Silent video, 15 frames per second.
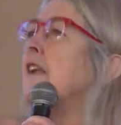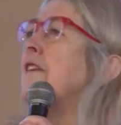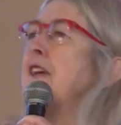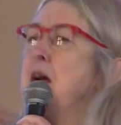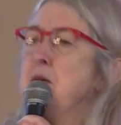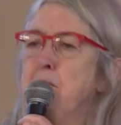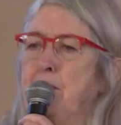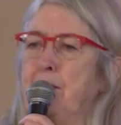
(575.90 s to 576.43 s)

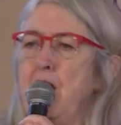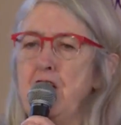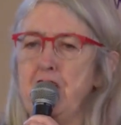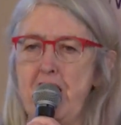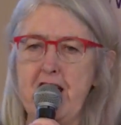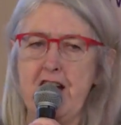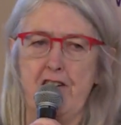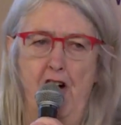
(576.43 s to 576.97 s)
the Emperor
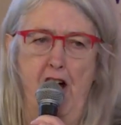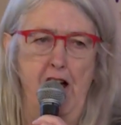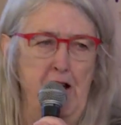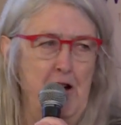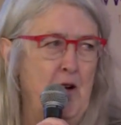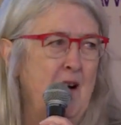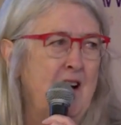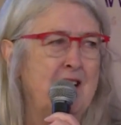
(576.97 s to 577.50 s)

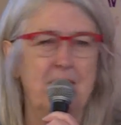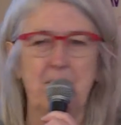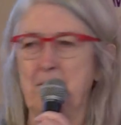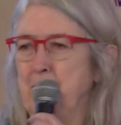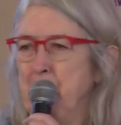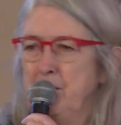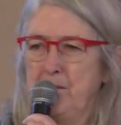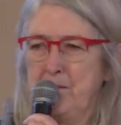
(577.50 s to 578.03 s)
Nero
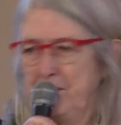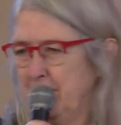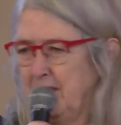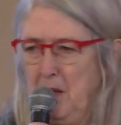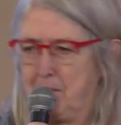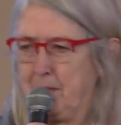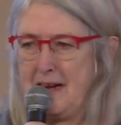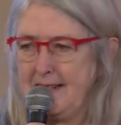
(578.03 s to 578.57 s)
and
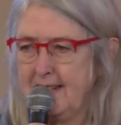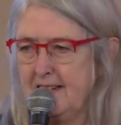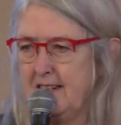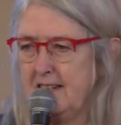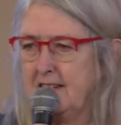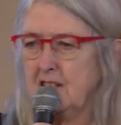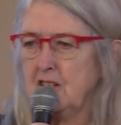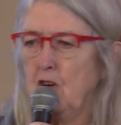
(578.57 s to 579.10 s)
the
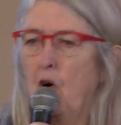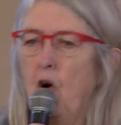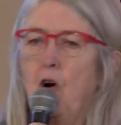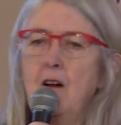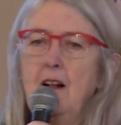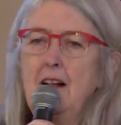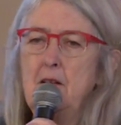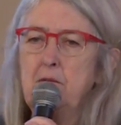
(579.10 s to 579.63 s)
president,
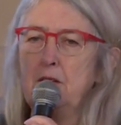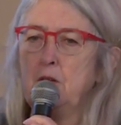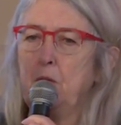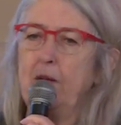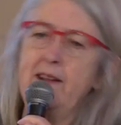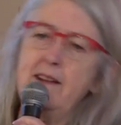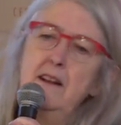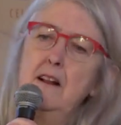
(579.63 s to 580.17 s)
or
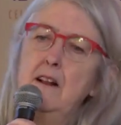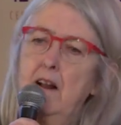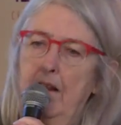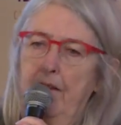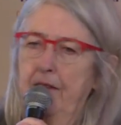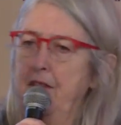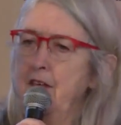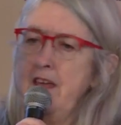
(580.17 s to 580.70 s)
between
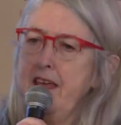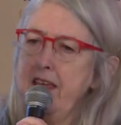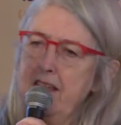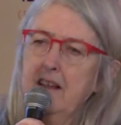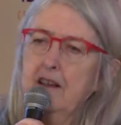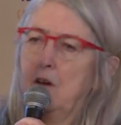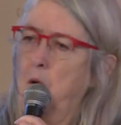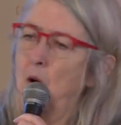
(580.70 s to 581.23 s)

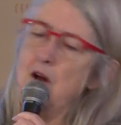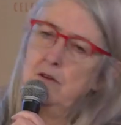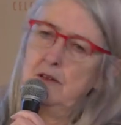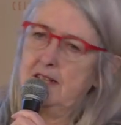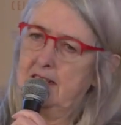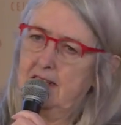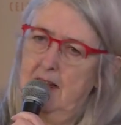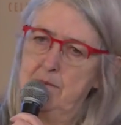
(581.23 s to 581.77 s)
the,
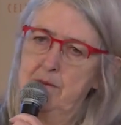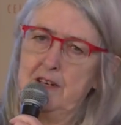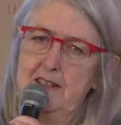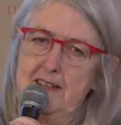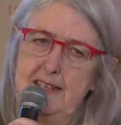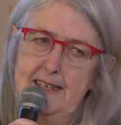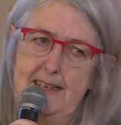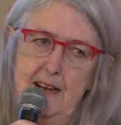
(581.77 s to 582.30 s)
quotes, I'm
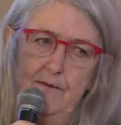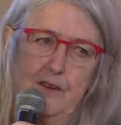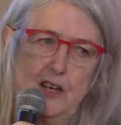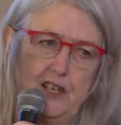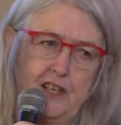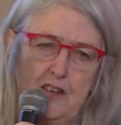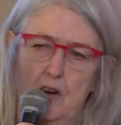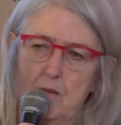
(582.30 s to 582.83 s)
putting this in
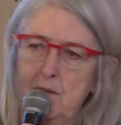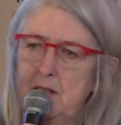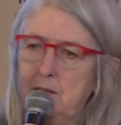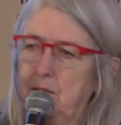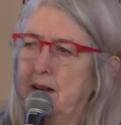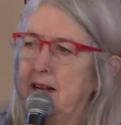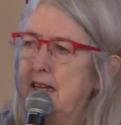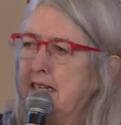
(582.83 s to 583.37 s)
inverted commas,
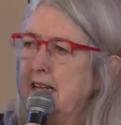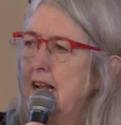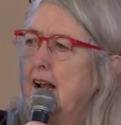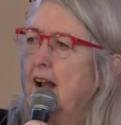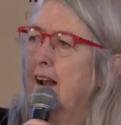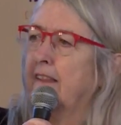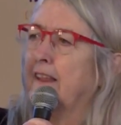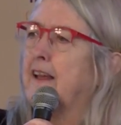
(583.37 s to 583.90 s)
please,
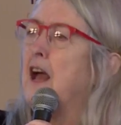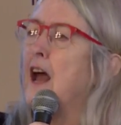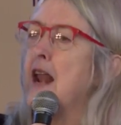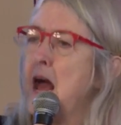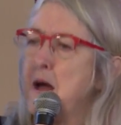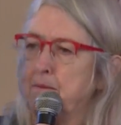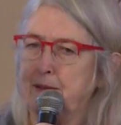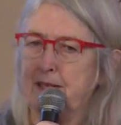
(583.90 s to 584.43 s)
the
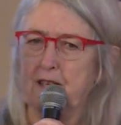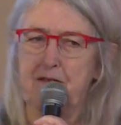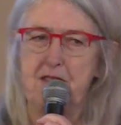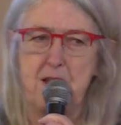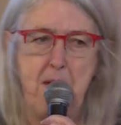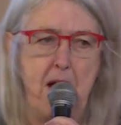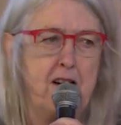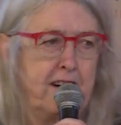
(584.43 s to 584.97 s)
collapse of
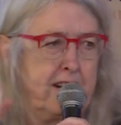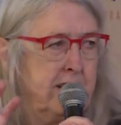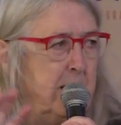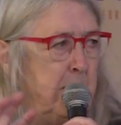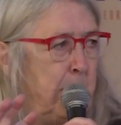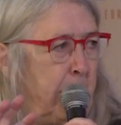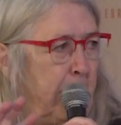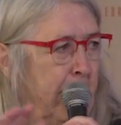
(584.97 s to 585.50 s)
the American
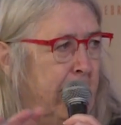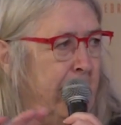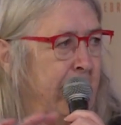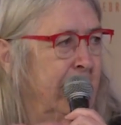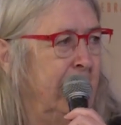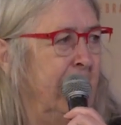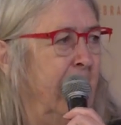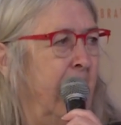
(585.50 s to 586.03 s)
Empire
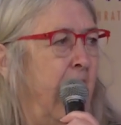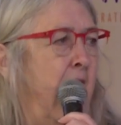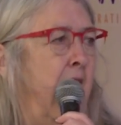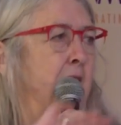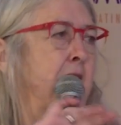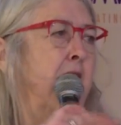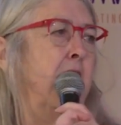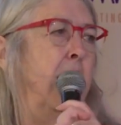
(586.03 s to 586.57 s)

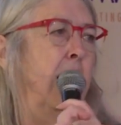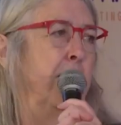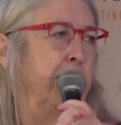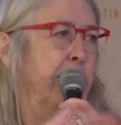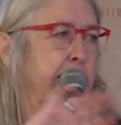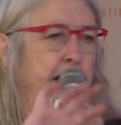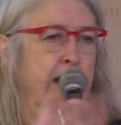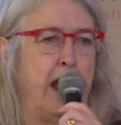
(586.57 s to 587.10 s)
uh, and
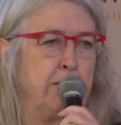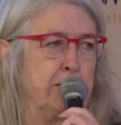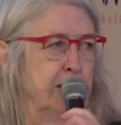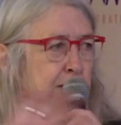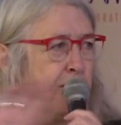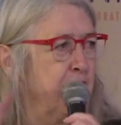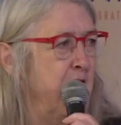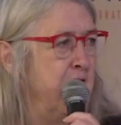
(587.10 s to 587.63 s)
the collapse
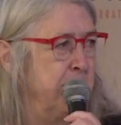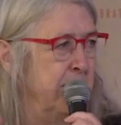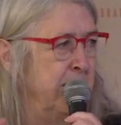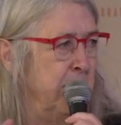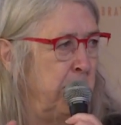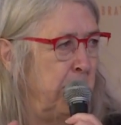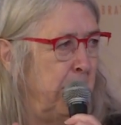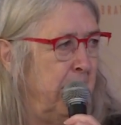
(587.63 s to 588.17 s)
of the Roman
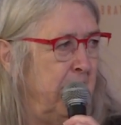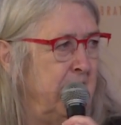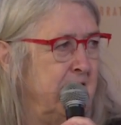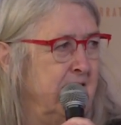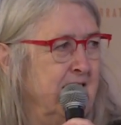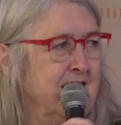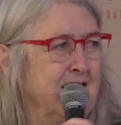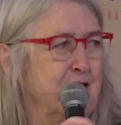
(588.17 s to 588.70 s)

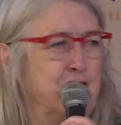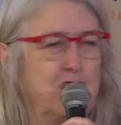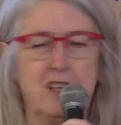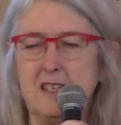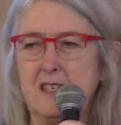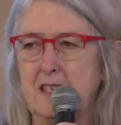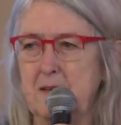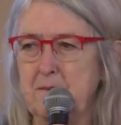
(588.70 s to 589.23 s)
Empire,
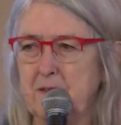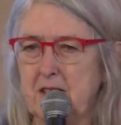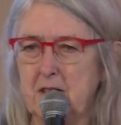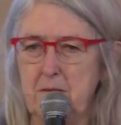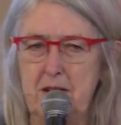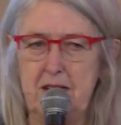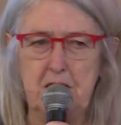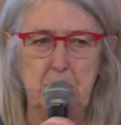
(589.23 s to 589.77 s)
just seems to
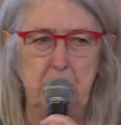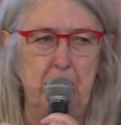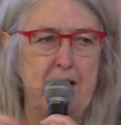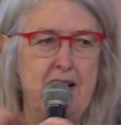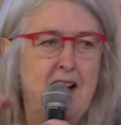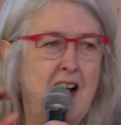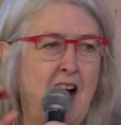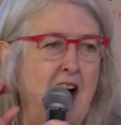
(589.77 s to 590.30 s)
me to
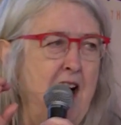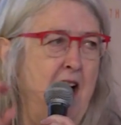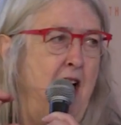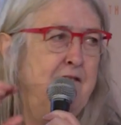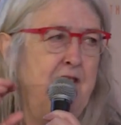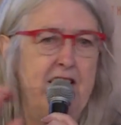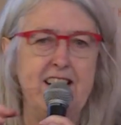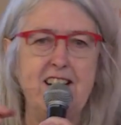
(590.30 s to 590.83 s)
be a,
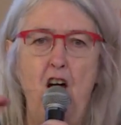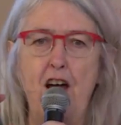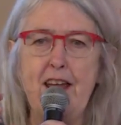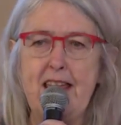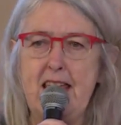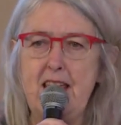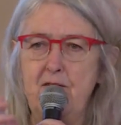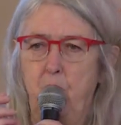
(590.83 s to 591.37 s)
a very
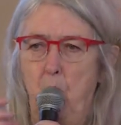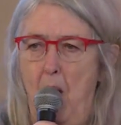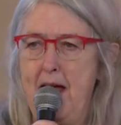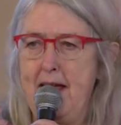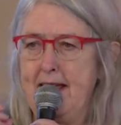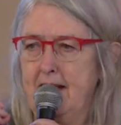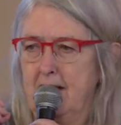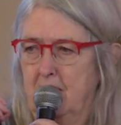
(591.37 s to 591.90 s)
naive
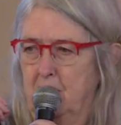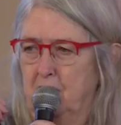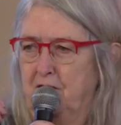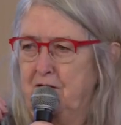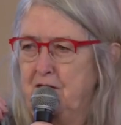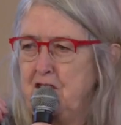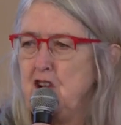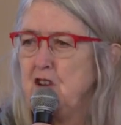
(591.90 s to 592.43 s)
way of
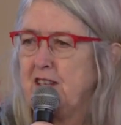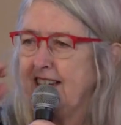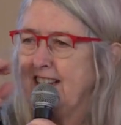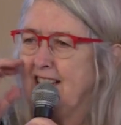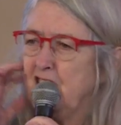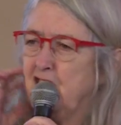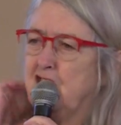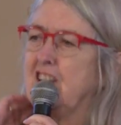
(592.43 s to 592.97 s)
using
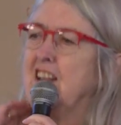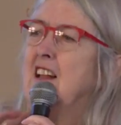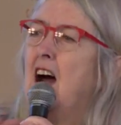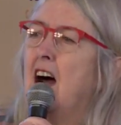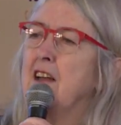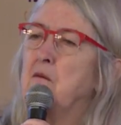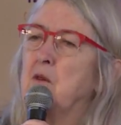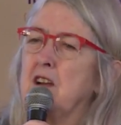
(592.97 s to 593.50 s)
history.
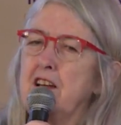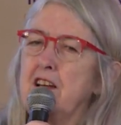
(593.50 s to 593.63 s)
I, what